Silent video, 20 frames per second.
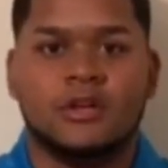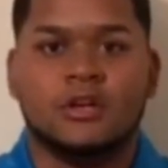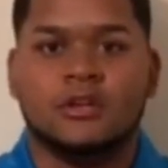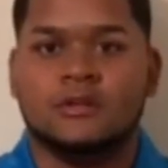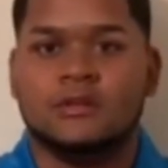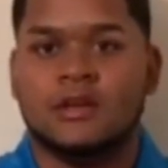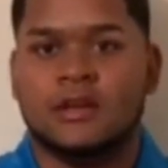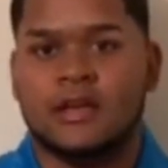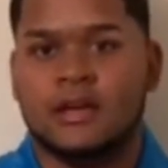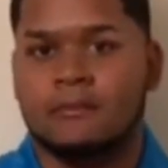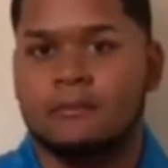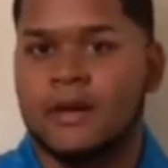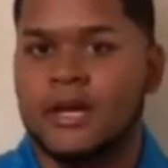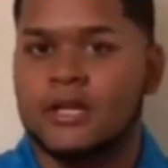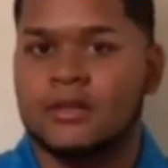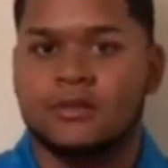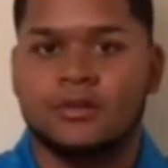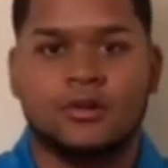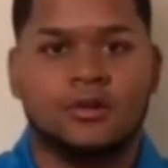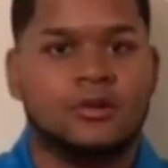The
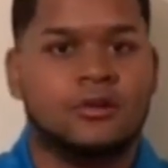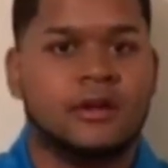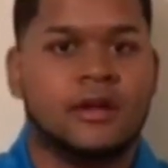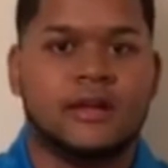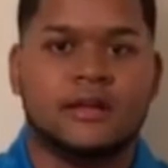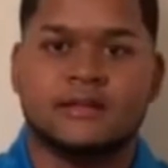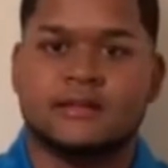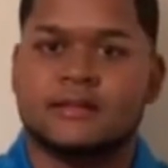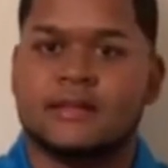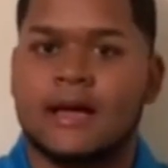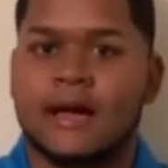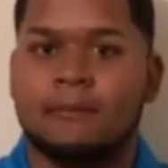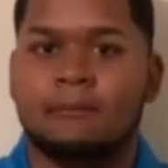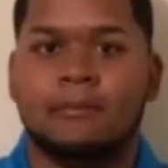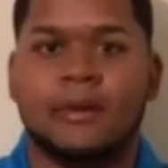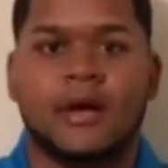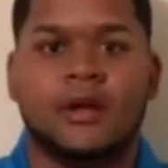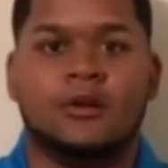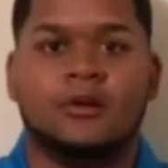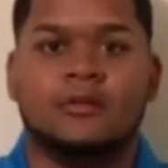commander is not
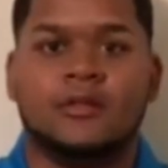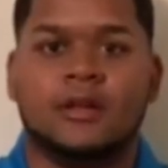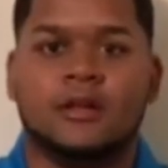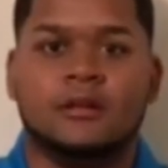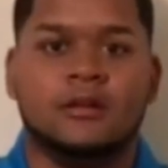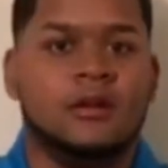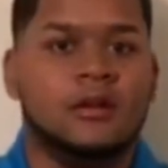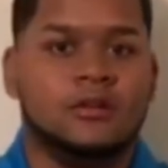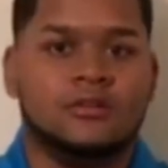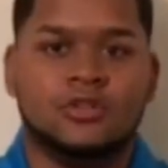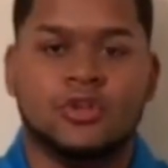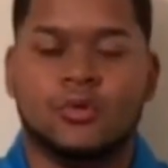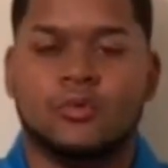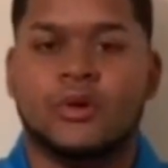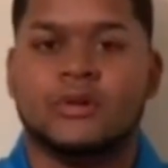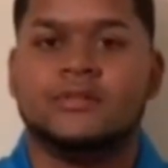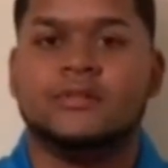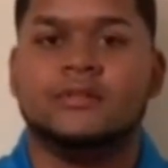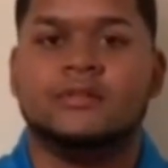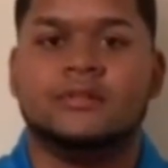better than the
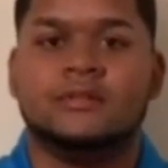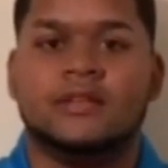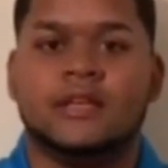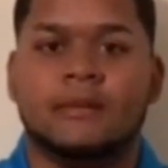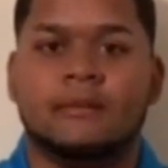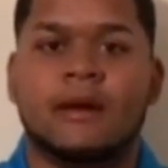rest of the team.